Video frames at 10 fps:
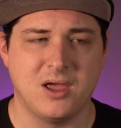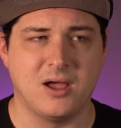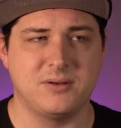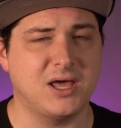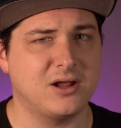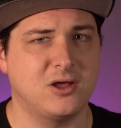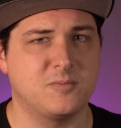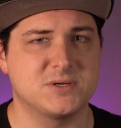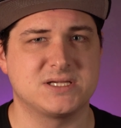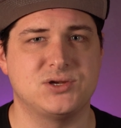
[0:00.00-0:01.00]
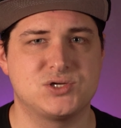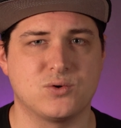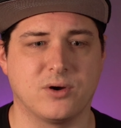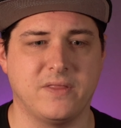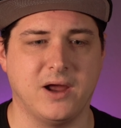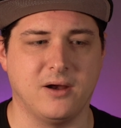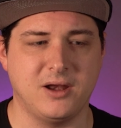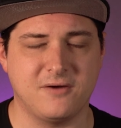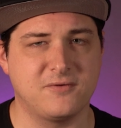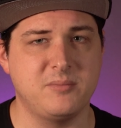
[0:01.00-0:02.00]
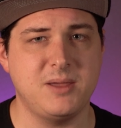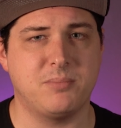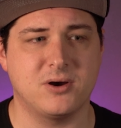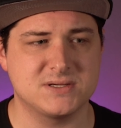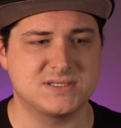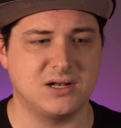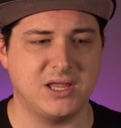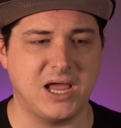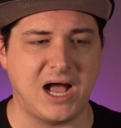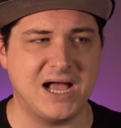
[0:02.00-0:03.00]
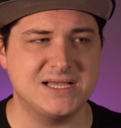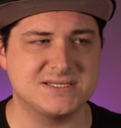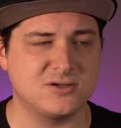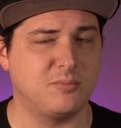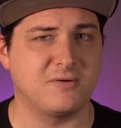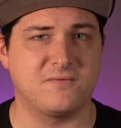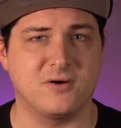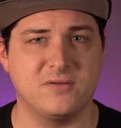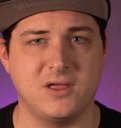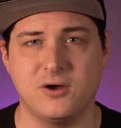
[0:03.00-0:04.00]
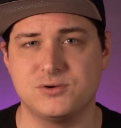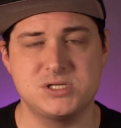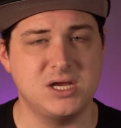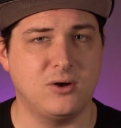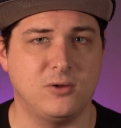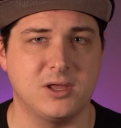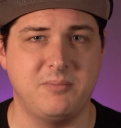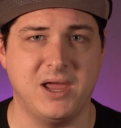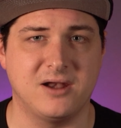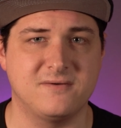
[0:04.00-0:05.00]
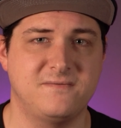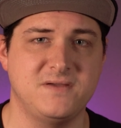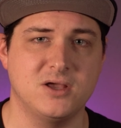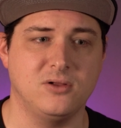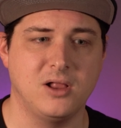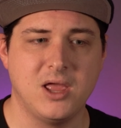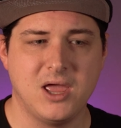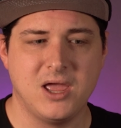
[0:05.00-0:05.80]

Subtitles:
I'm not 100% sure there. Now for me personally, I still prefer the OG Holy Panda feel